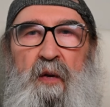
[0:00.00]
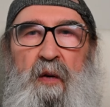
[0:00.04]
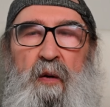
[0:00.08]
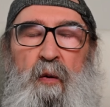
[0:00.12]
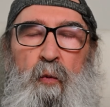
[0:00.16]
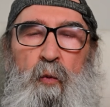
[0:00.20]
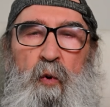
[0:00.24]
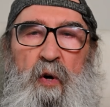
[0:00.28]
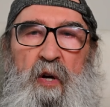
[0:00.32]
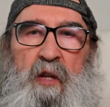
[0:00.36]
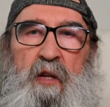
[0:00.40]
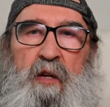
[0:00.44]

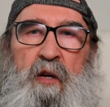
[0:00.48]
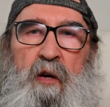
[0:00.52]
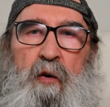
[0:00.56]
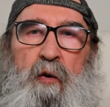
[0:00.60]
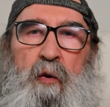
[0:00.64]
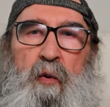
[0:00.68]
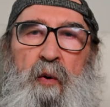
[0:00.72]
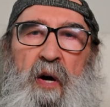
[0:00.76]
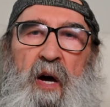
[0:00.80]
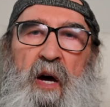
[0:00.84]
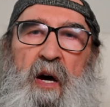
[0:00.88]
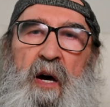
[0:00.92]
When
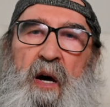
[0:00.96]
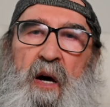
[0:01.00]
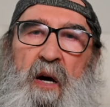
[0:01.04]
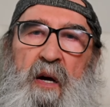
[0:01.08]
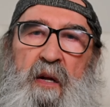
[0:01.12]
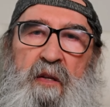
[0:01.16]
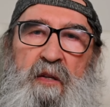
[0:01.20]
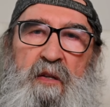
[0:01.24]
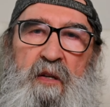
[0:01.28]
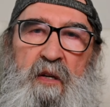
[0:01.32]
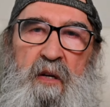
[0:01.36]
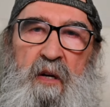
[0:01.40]
you
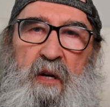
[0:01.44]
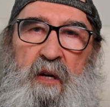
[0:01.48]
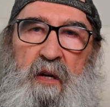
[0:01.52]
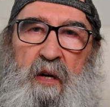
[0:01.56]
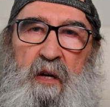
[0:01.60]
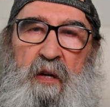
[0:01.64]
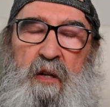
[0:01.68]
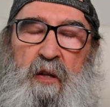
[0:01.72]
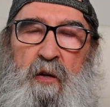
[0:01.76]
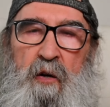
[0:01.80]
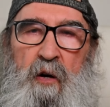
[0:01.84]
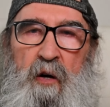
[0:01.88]
add
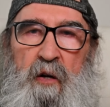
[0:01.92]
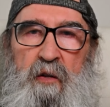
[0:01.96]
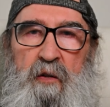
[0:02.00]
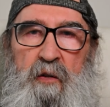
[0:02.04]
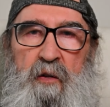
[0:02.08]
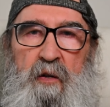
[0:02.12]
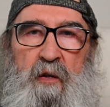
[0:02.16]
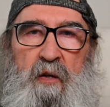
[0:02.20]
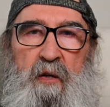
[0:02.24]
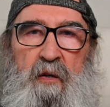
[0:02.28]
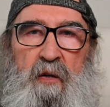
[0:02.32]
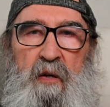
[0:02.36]

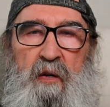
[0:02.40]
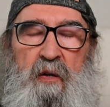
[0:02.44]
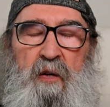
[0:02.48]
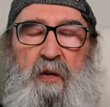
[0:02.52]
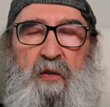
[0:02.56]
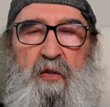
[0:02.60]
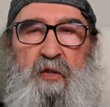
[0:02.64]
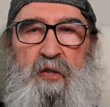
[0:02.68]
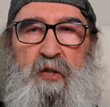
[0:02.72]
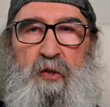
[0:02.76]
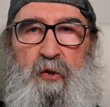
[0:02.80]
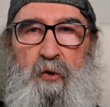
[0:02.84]
another
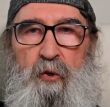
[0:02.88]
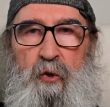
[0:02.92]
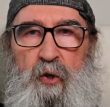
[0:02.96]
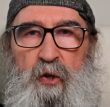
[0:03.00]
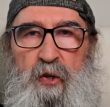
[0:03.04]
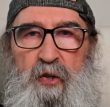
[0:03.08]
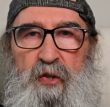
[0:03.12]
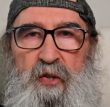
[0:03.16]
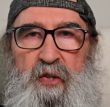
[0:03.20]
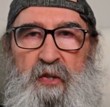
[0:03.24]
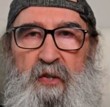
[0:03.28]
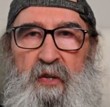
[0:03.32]

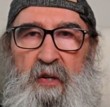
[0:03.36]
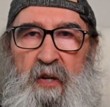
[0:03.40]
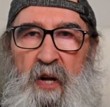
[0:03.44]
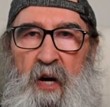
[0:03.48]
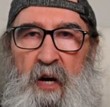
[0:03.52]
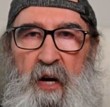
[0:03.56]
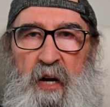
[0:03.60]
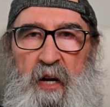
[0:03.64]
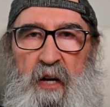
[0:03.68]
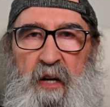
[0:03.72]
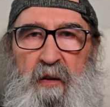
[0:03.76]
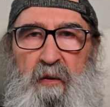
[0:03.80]
source
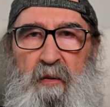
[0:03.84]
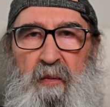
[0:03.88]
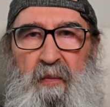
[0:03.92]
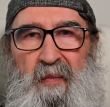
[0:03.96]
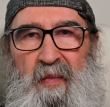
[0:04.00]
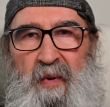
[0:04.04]
like